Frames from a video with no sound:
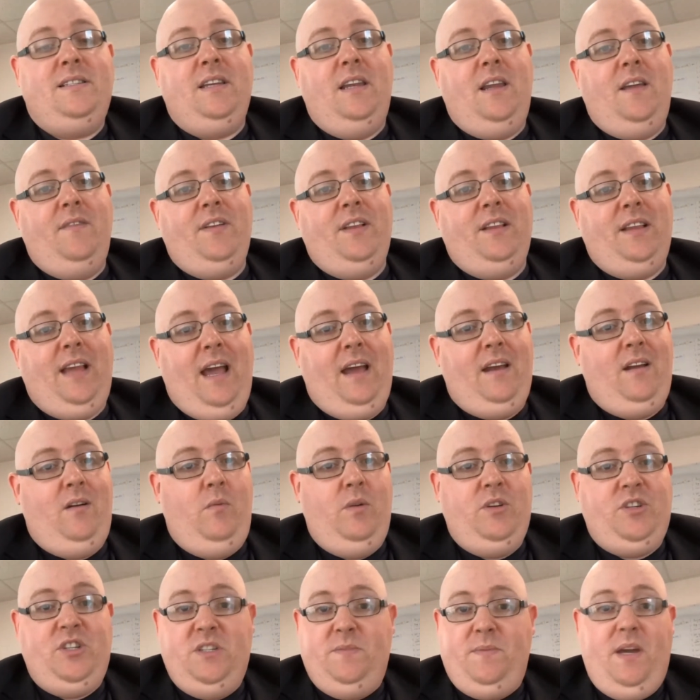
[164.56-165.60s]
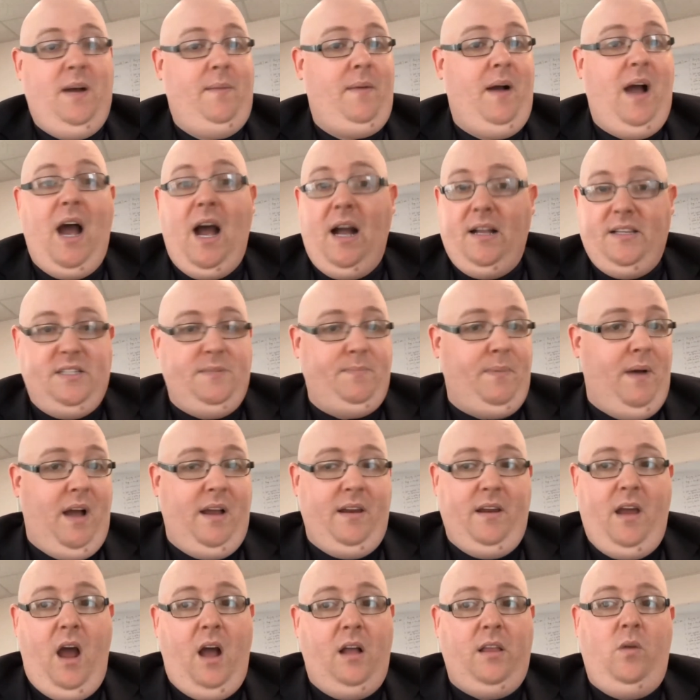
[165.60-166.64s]
city of Atlanta, which has become a hot
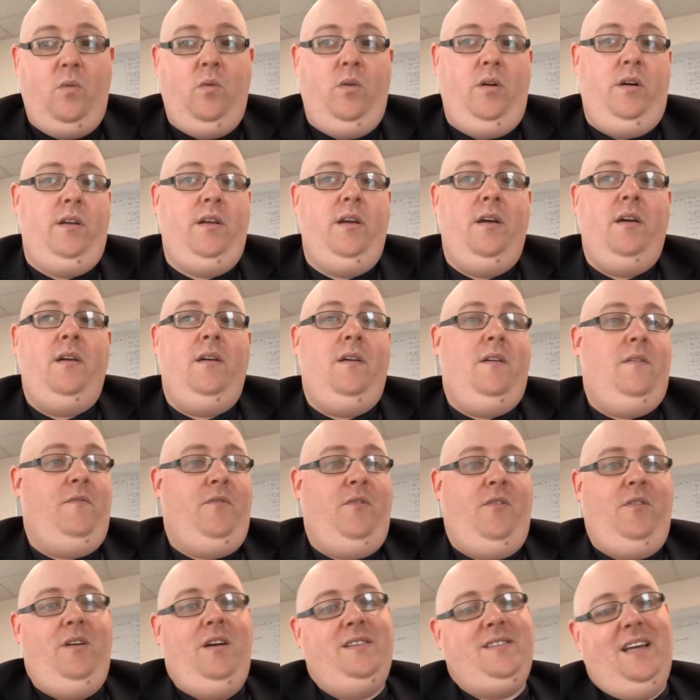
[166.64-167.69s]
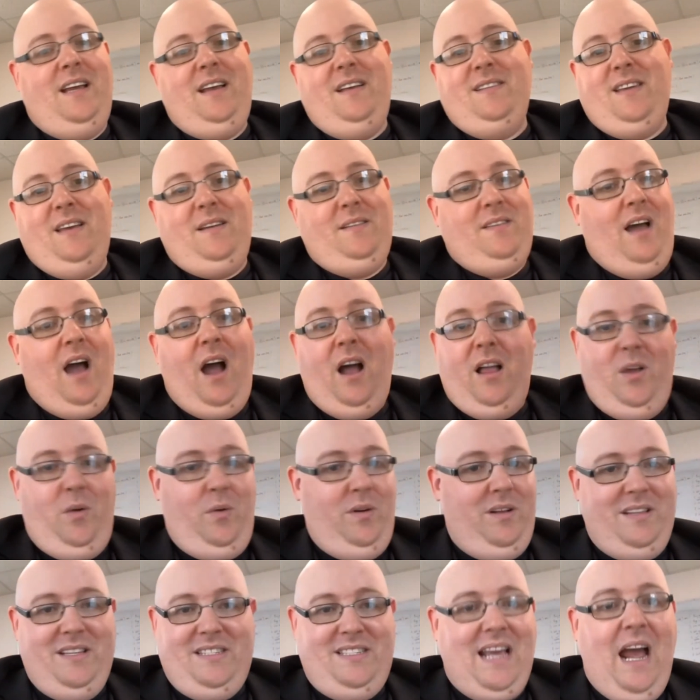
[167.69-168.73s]
spot in Hollywood. It's like the
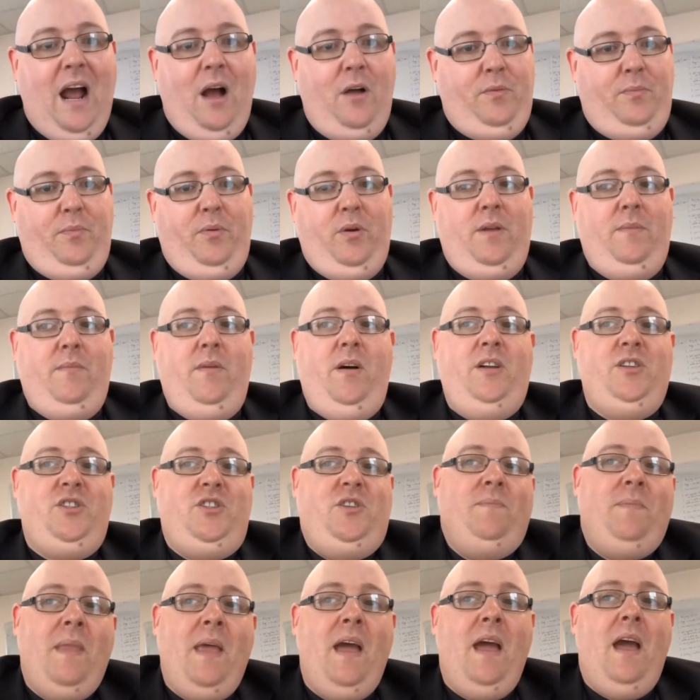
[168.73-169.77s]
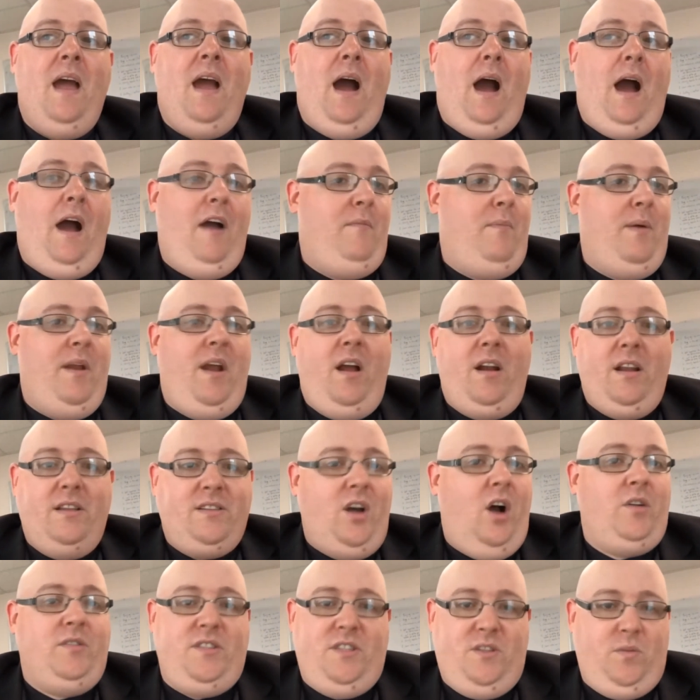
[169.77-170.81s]
Hollywood of the South, pretty much. I've been on
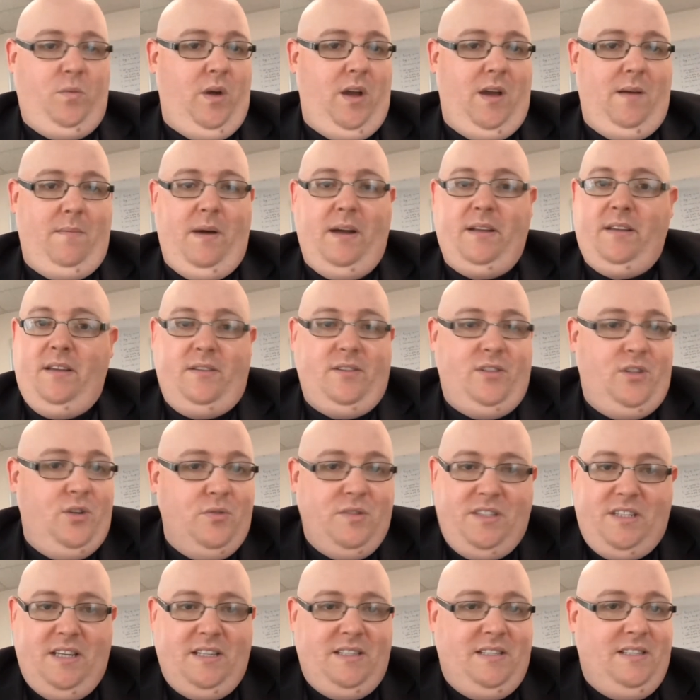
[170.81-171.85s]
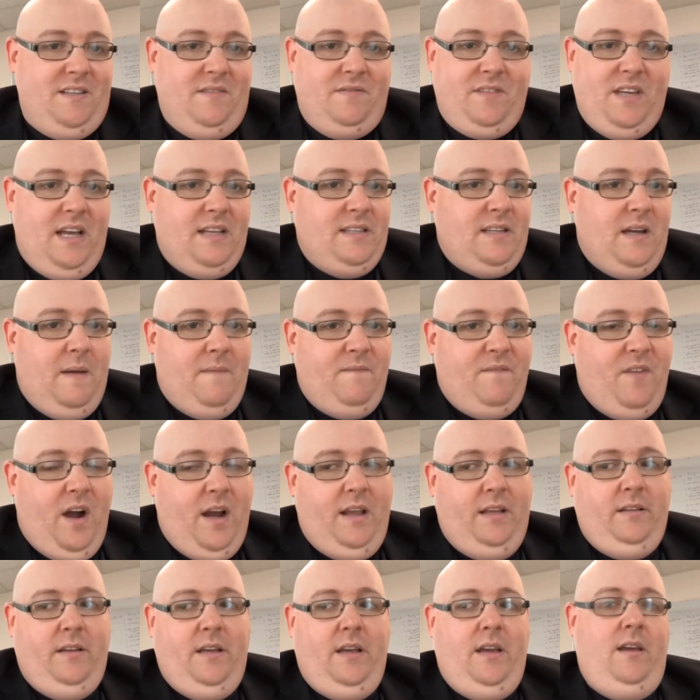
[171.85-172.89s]
Adult Swim. I did 2 seasons of Daytime
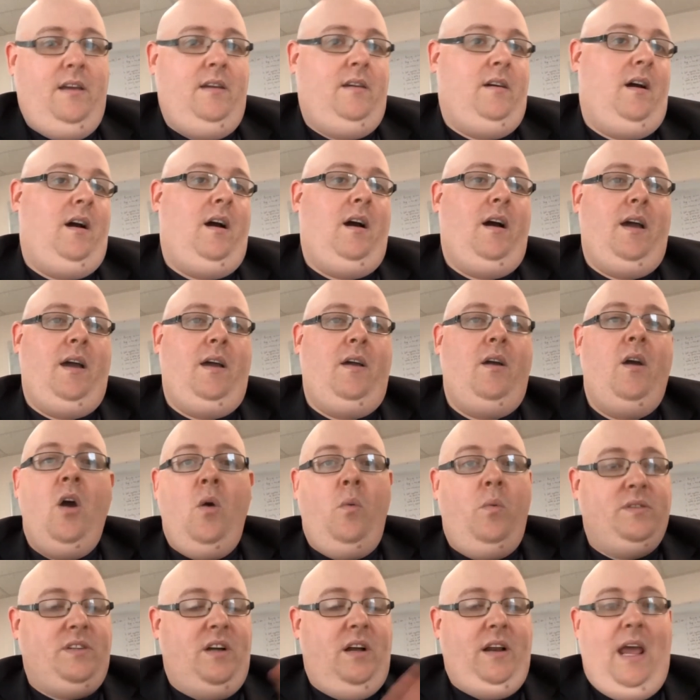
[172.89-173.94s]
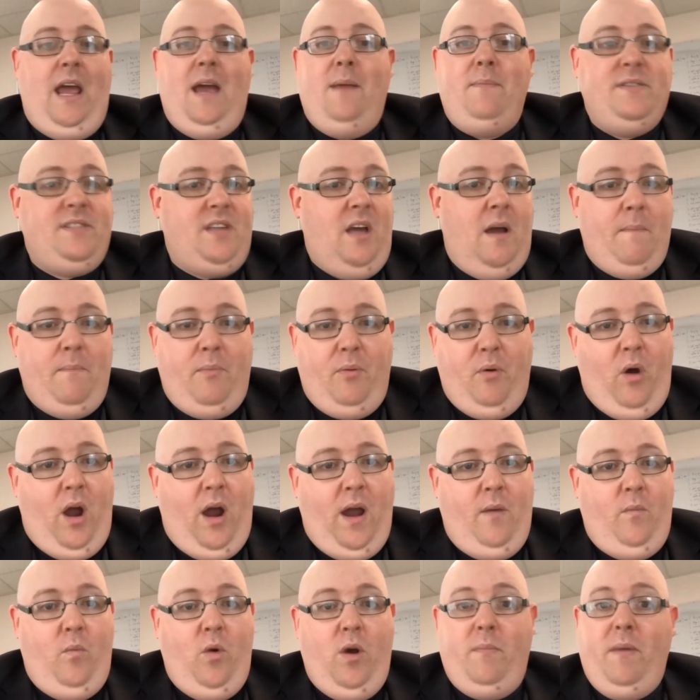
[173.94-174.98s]
Fighting League. I was on Amazon
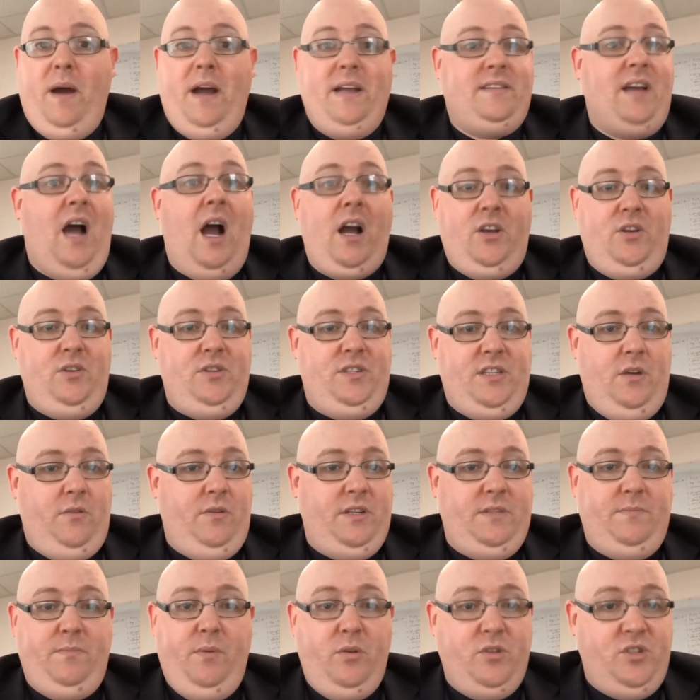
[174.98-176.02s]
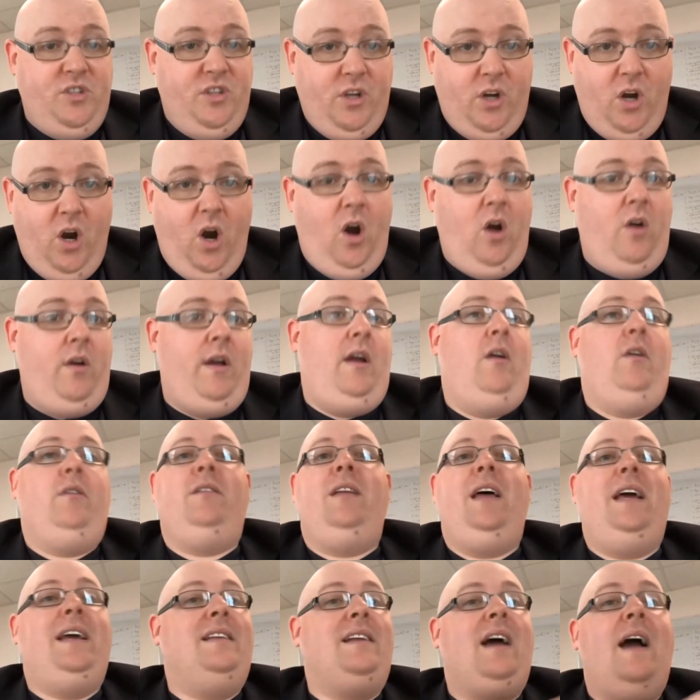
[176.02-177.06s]
Prime, where my docuseries Booch in the Car
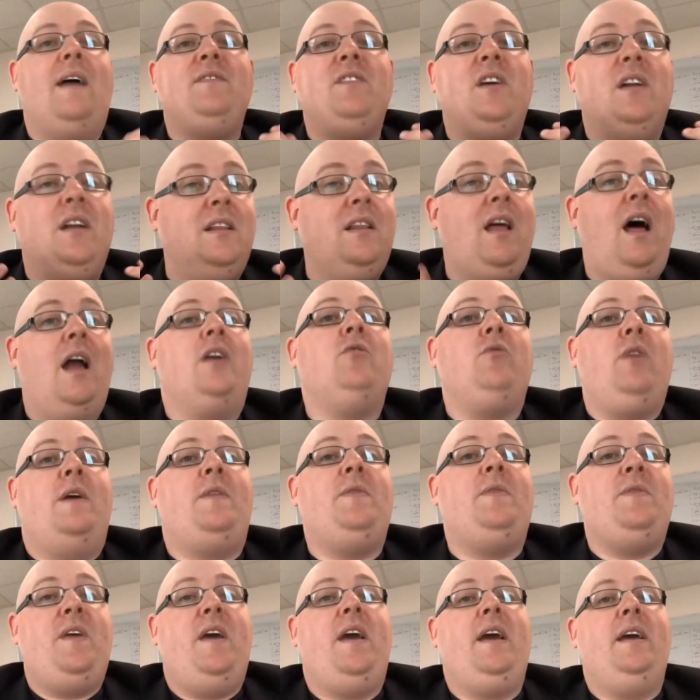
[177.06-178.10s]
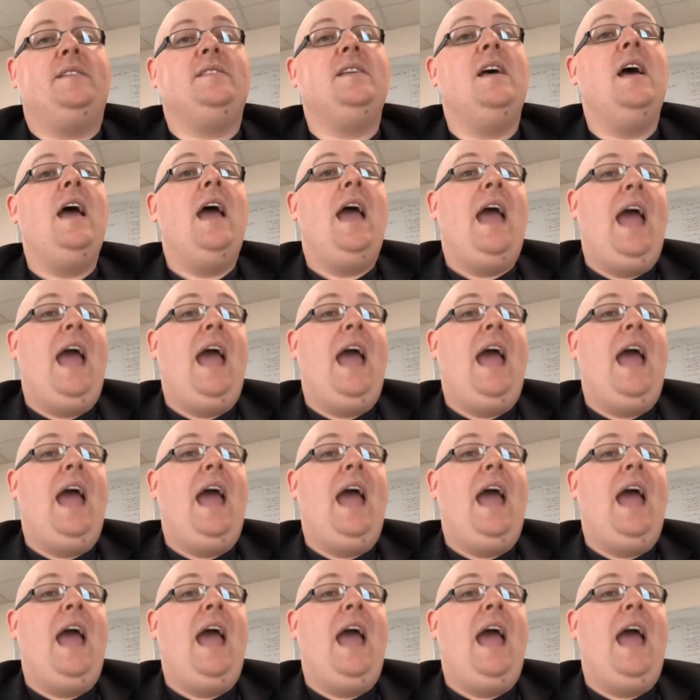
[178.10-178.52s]
aired. I've done a lot of great things.